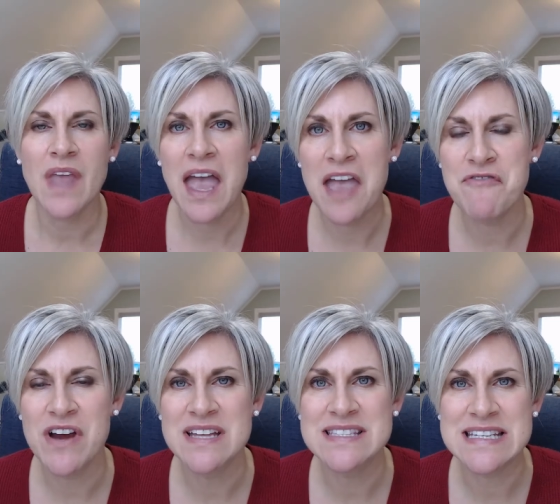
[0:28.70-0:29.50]
Hey
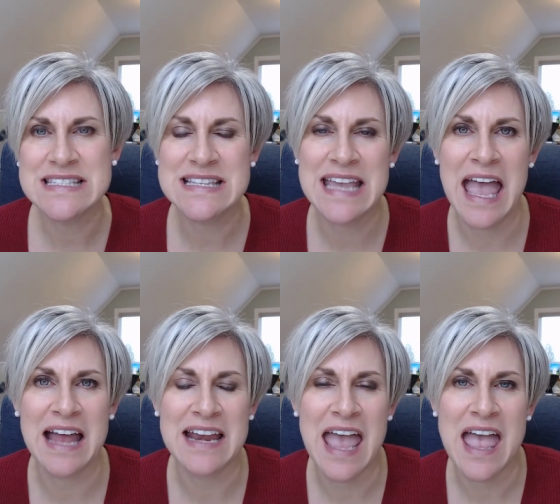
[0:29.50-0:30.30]
friends, it's
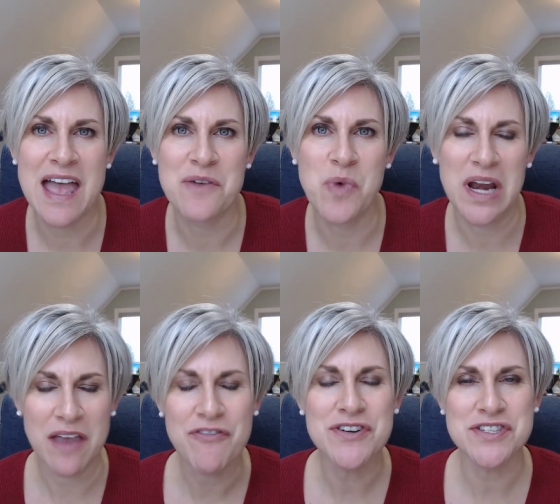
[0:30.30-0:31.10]
Leanne, and when I
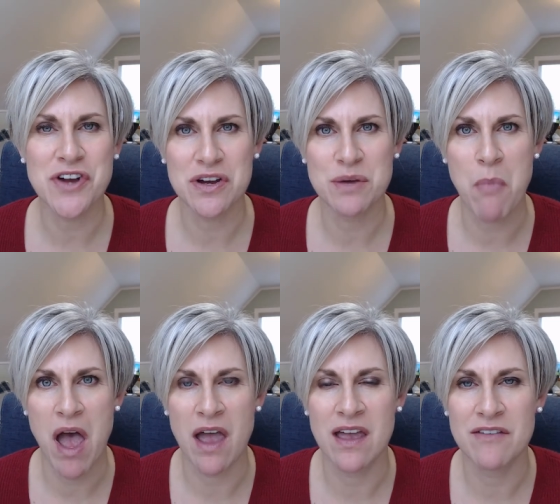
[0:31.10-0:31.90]
first started
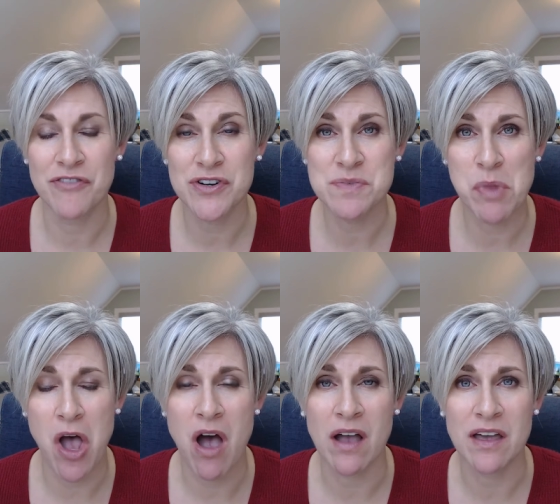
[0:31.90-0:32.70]
my first
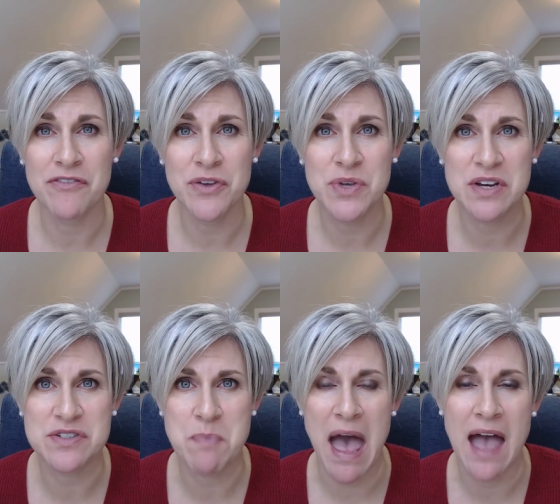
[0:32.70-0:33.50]
blog a few years
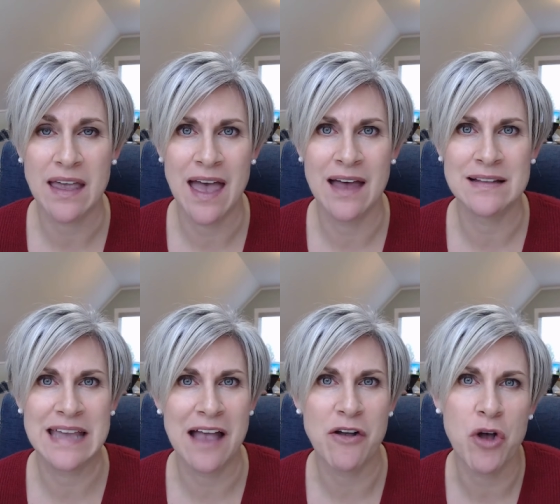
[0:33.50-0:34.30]
back at
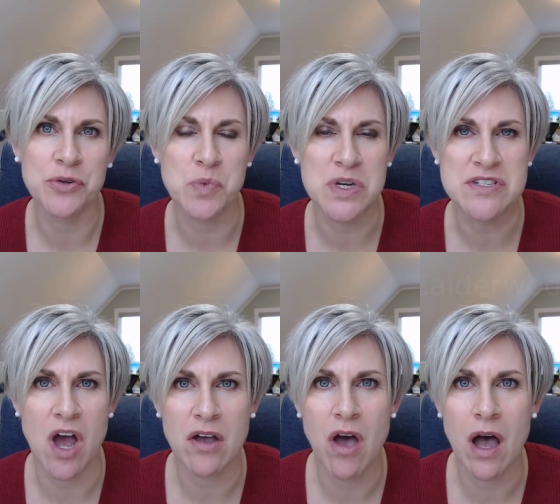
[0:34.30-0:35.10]

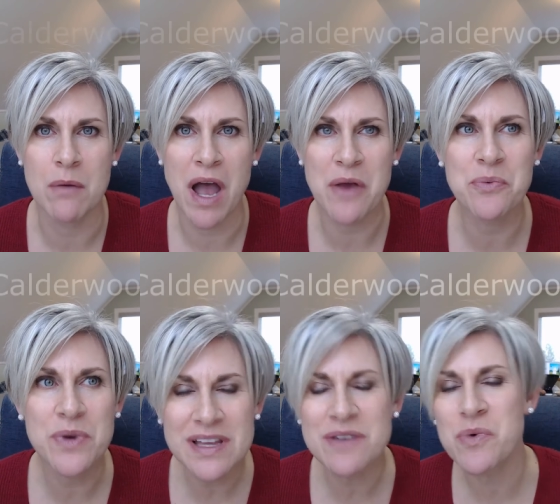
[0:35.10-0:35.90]
leannecalderwood.com, I
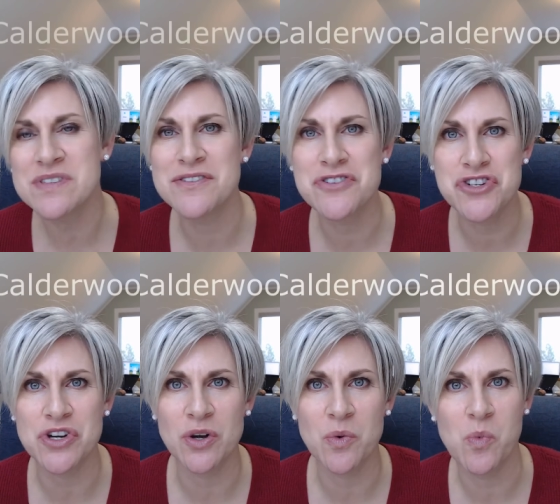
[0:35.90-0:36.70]
really wasn't
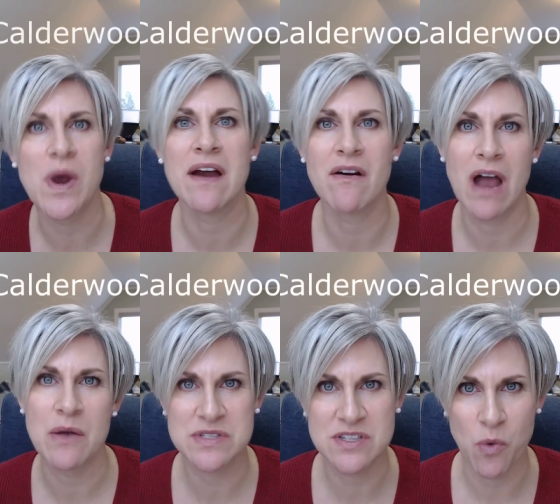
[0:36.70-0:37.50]
sure where I
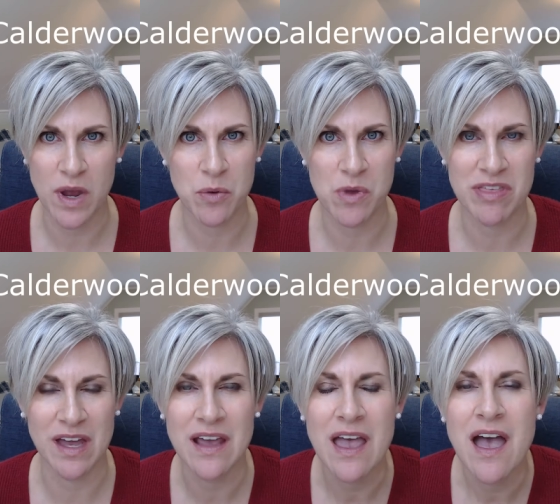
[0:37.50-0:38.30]
was going with it.